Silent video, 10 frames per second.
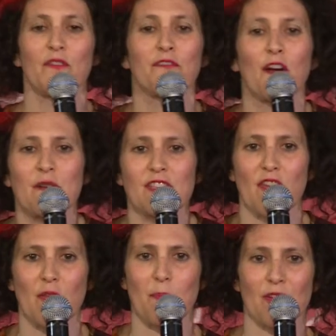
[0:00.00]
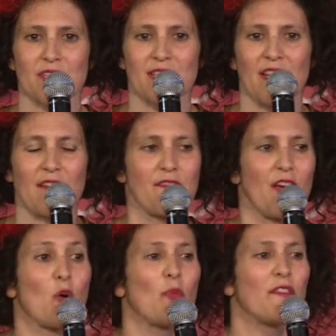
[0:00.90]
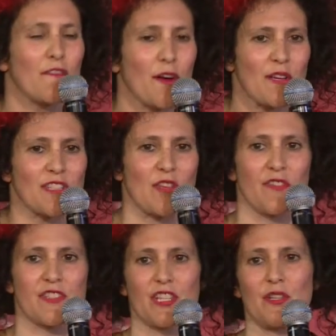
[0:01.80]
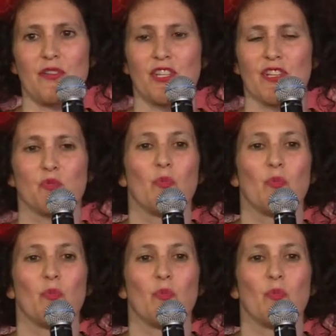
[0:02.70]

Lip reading: focus on the positive. We focus on the solutions.